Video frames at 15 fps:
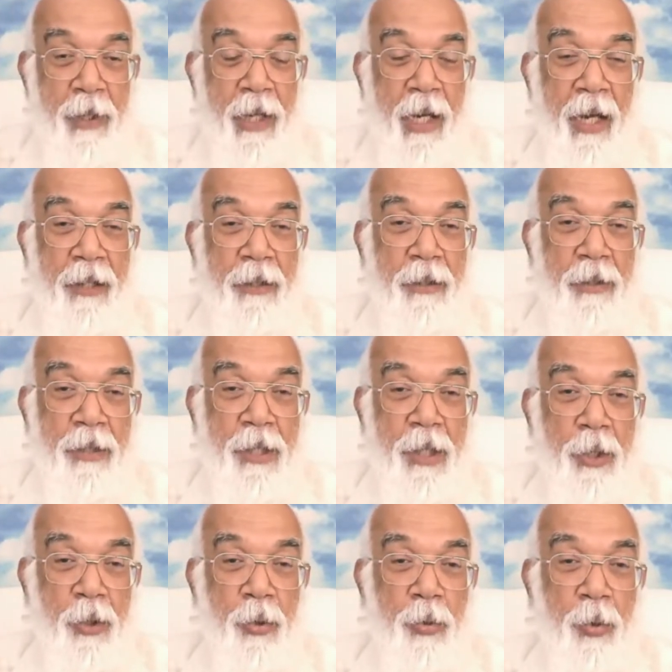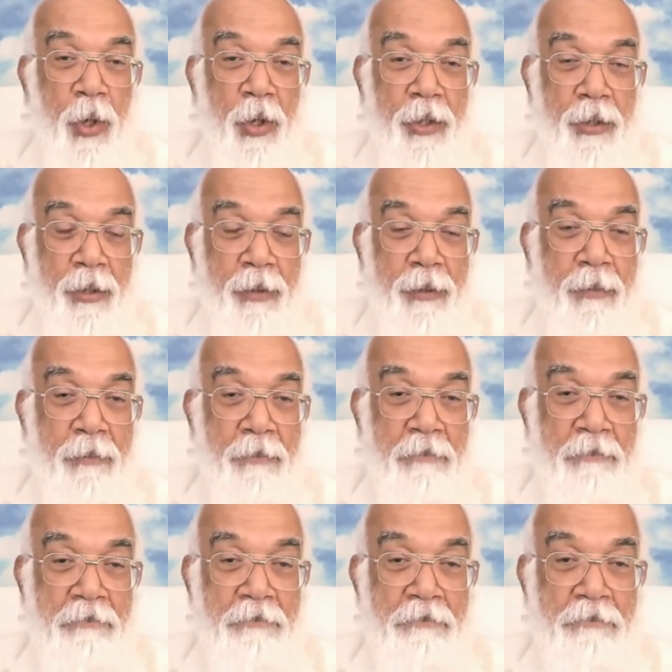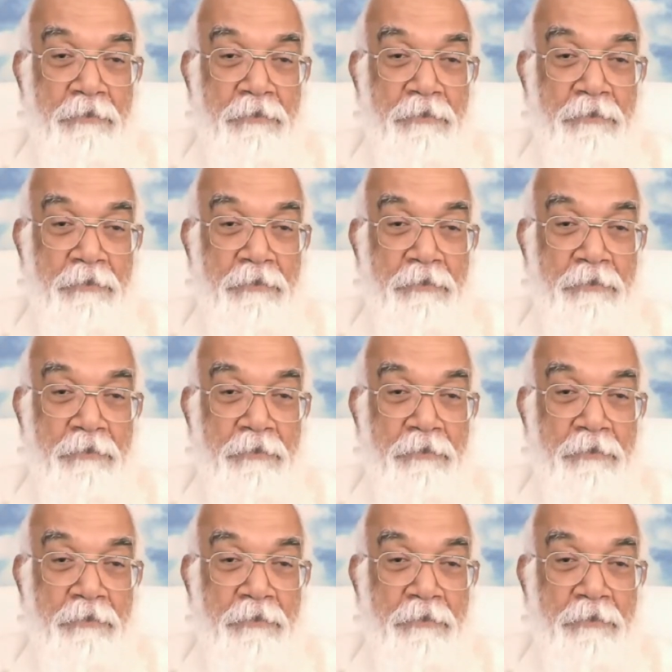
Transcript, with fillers: simply enters into water.